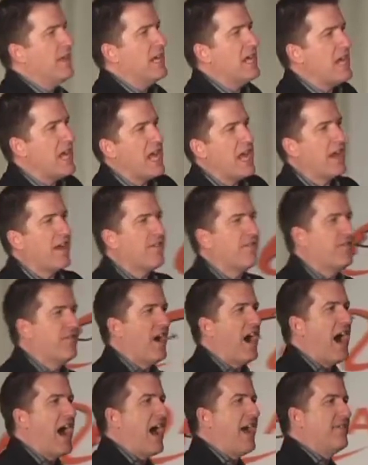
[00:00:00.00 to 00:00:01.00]
the Inc.
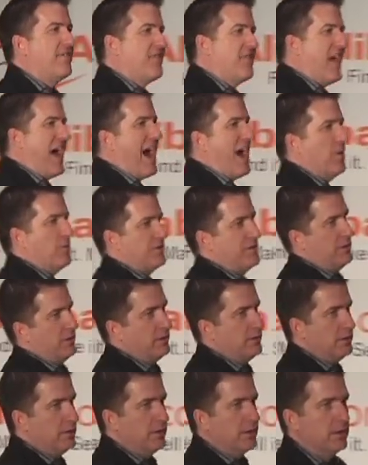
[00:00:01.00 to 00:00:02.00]
5000.
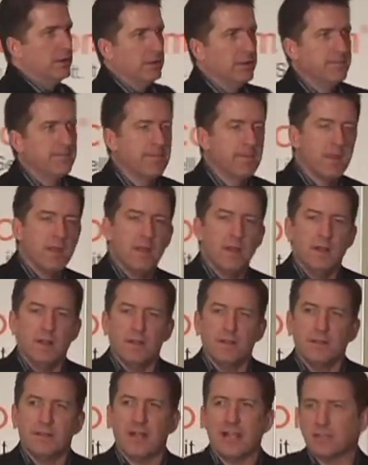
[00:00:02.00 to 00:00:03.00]

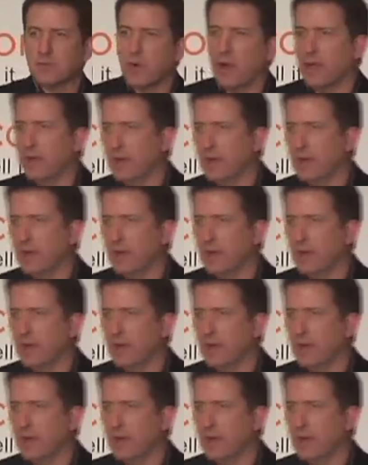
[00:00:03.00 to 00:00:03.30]
That's why